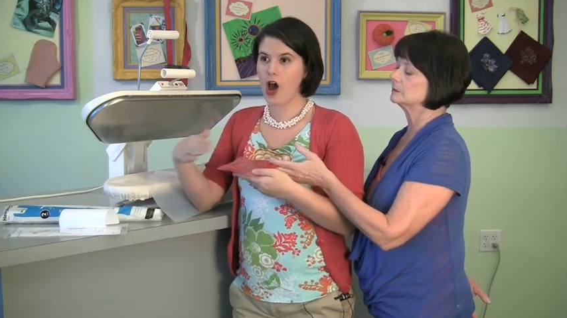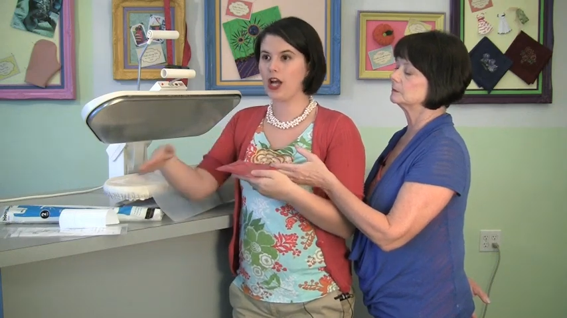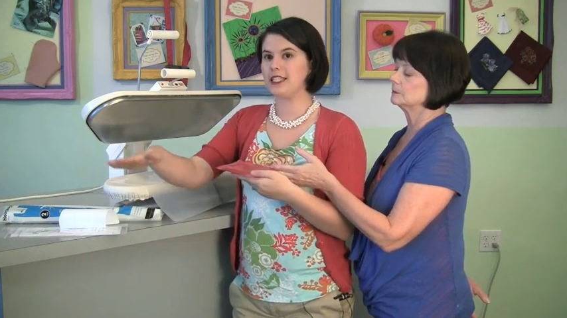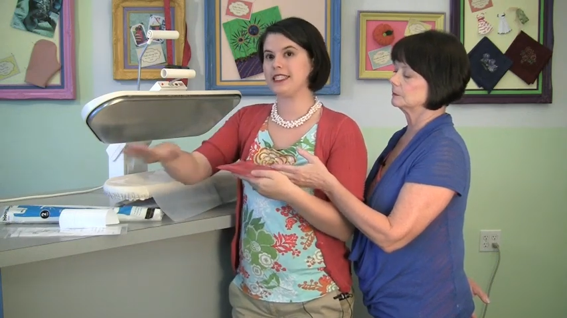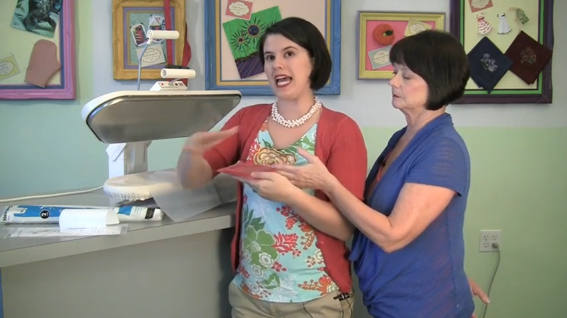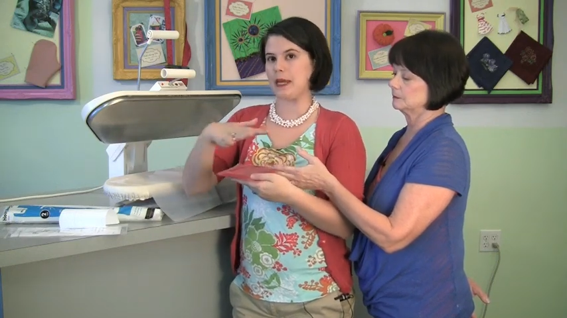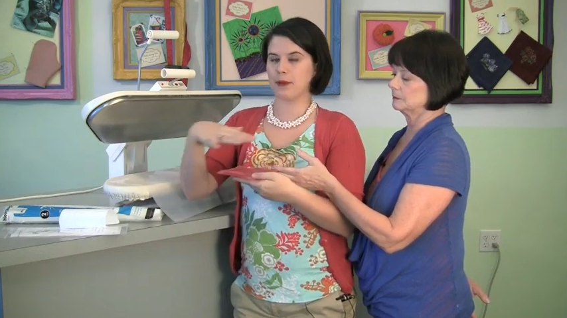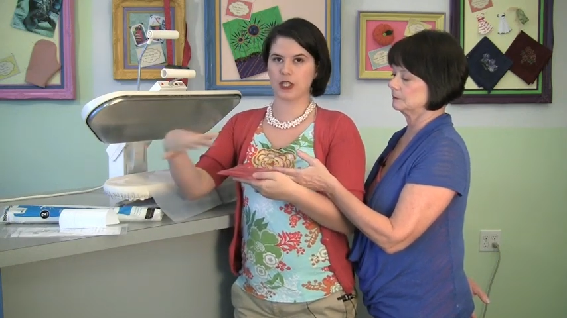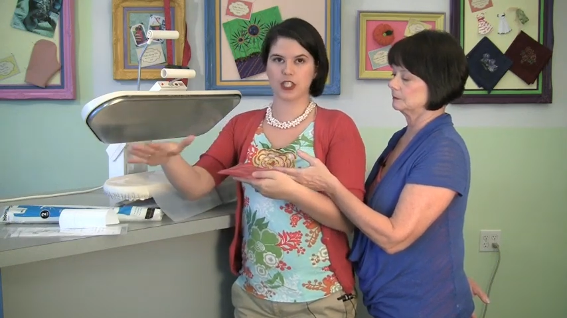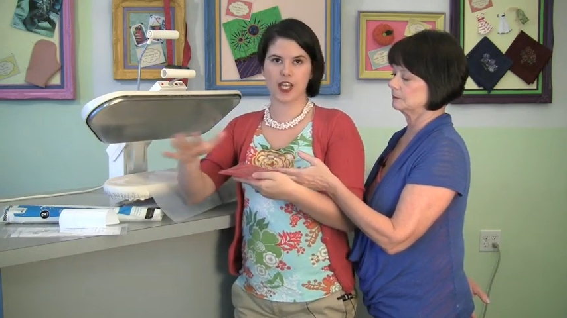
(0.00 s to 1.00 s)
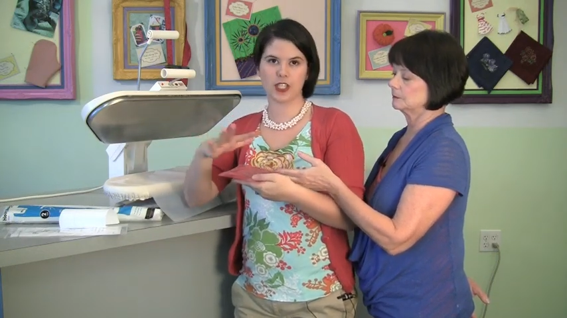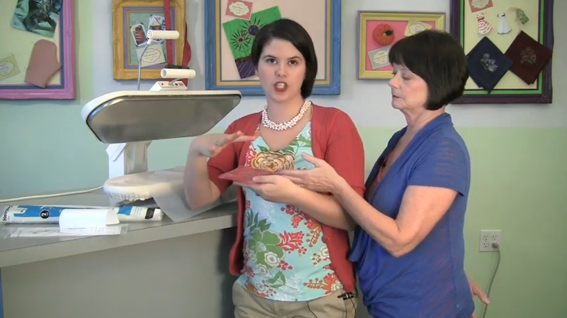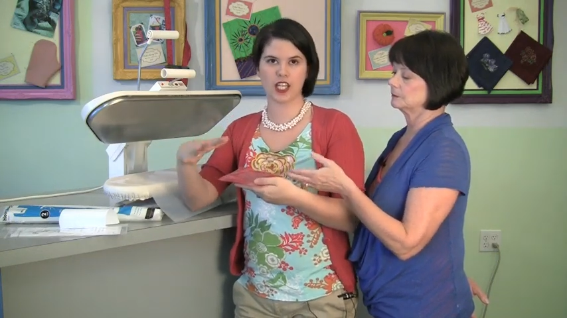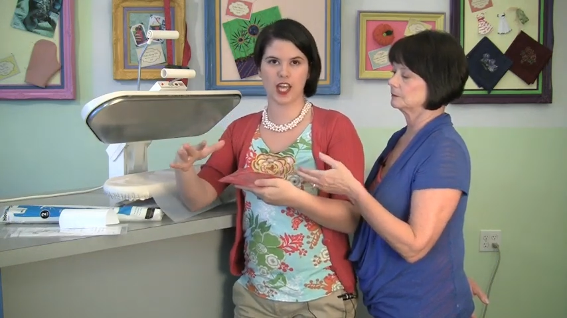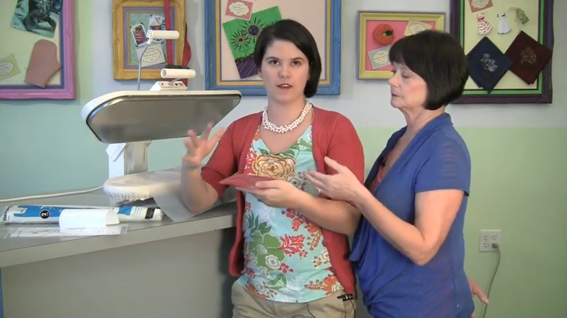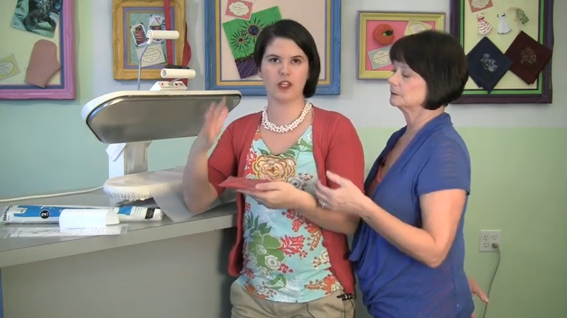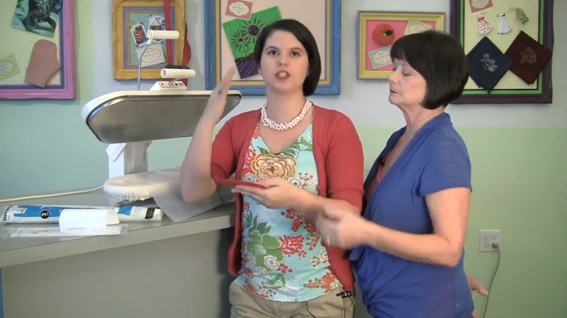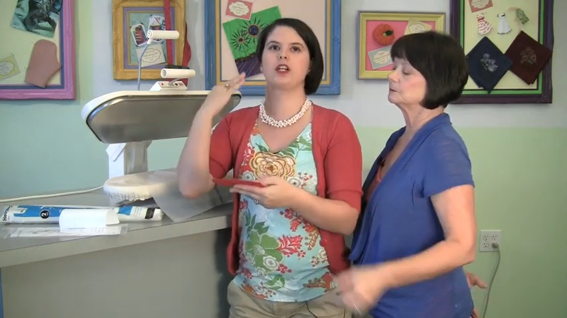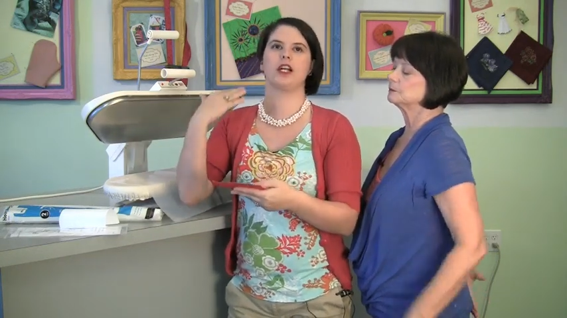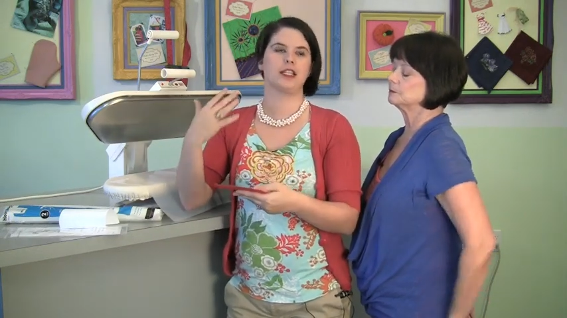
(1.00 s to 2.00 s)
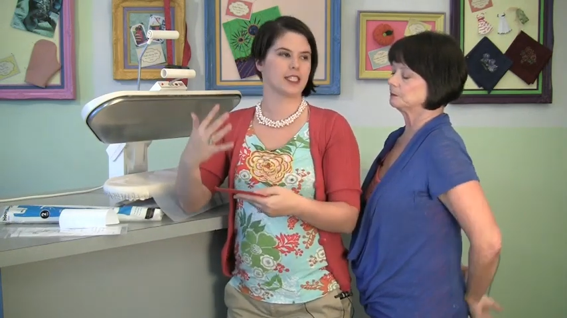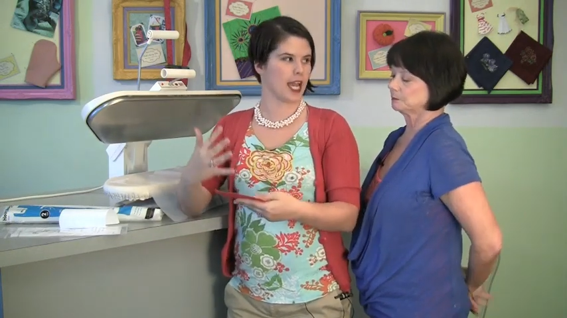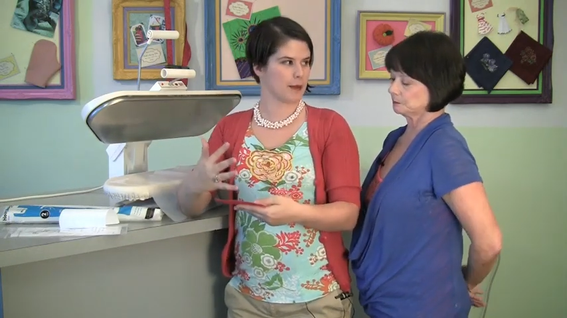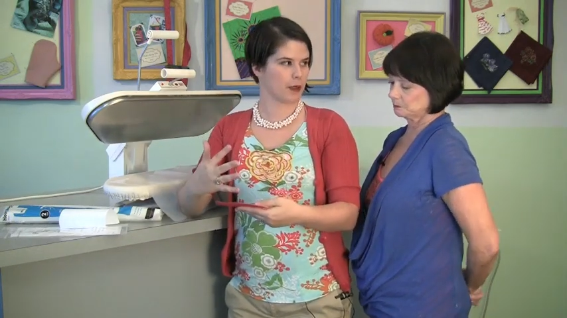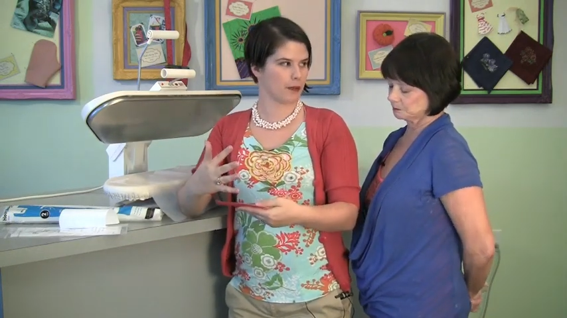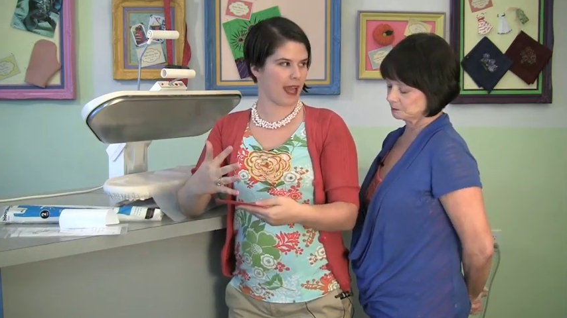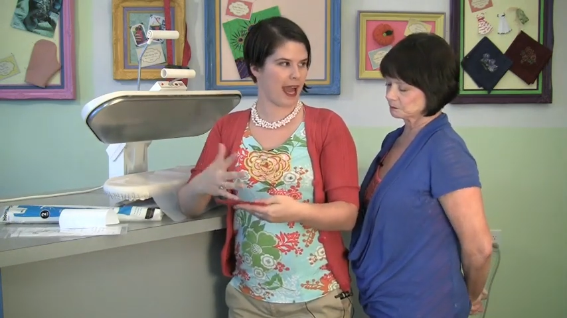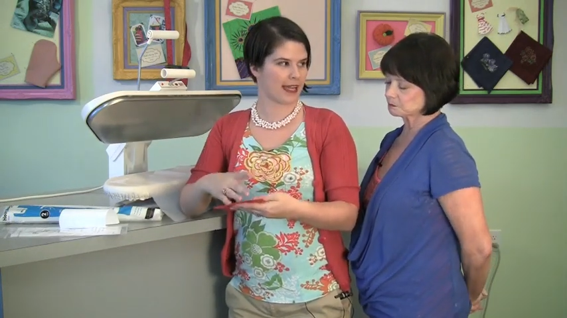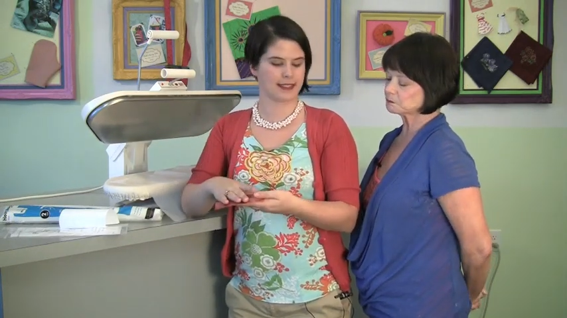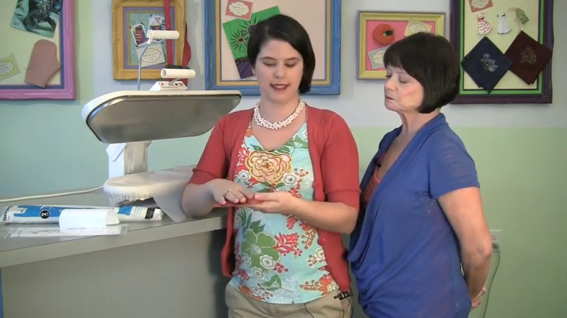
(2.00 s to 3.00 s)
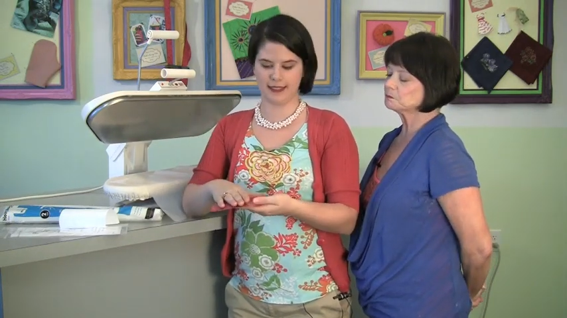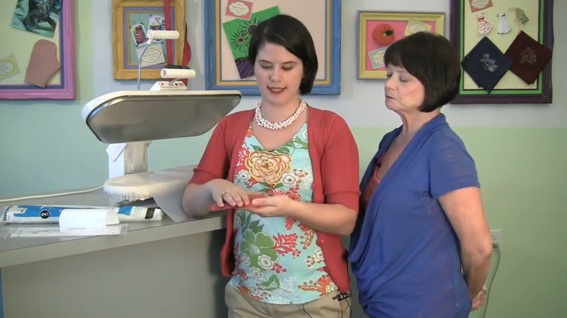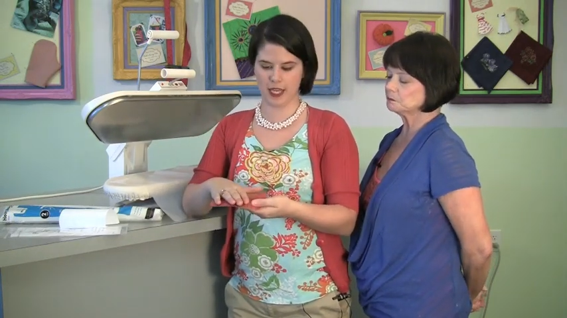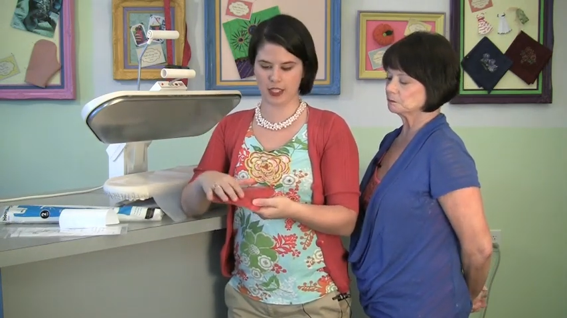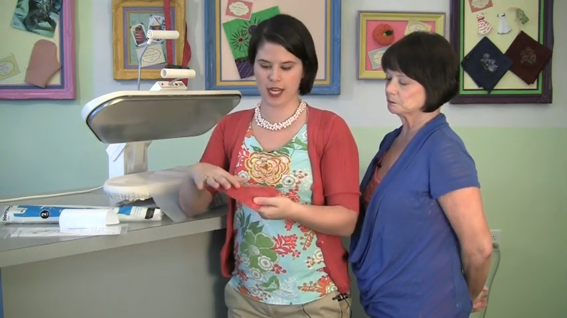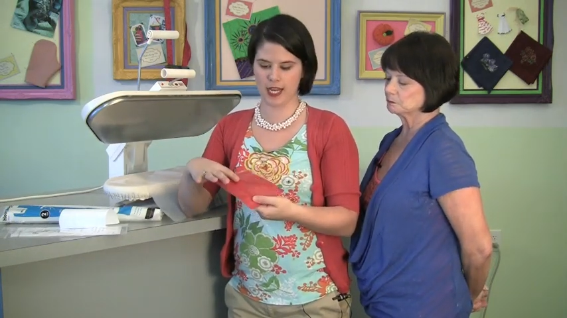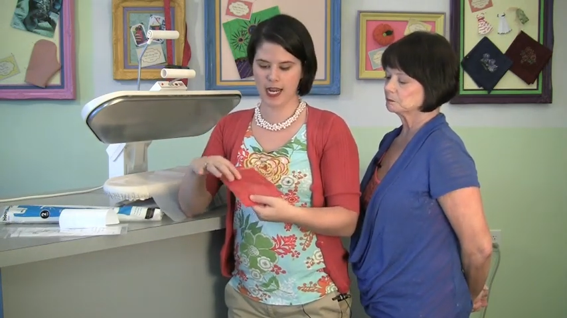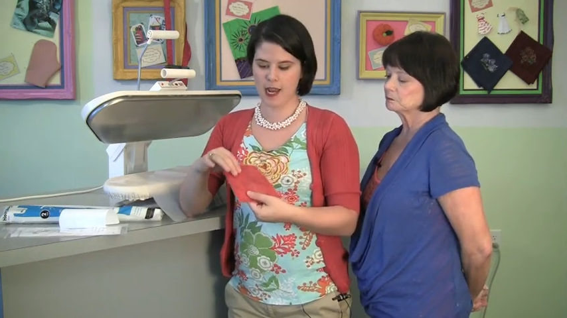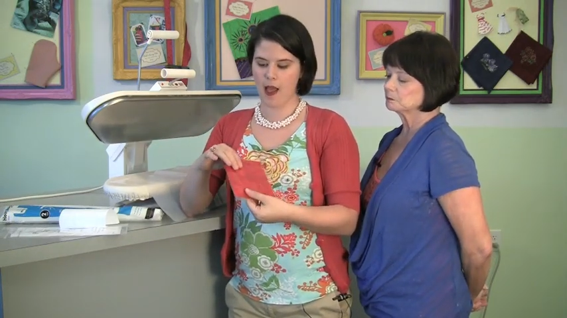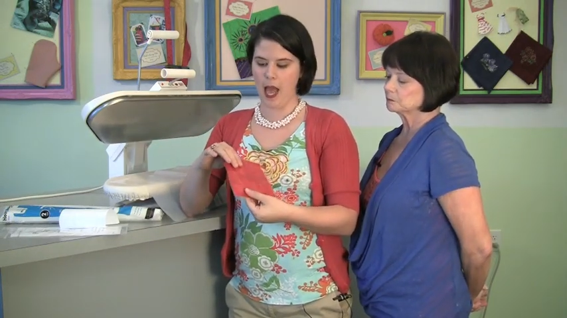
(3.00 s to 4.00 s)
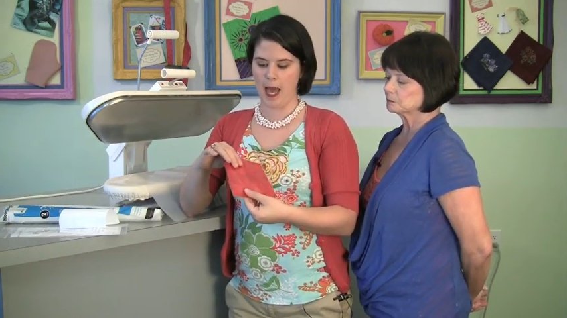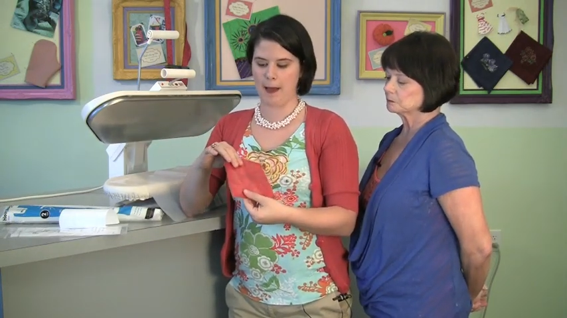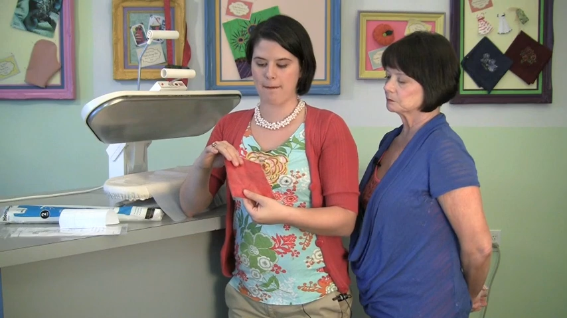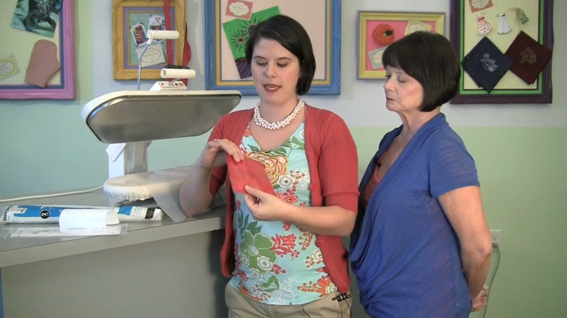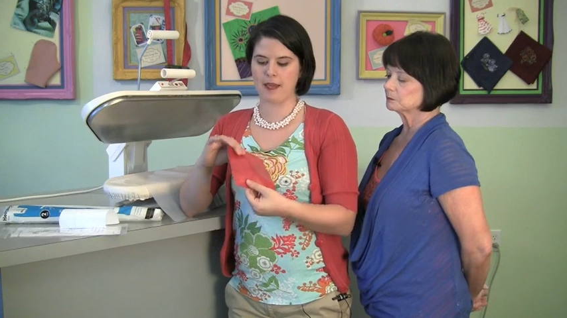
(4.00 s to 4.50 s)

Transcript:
Speaker 1: mm. on diaper changing covers, or on diaper bags, etc. Um,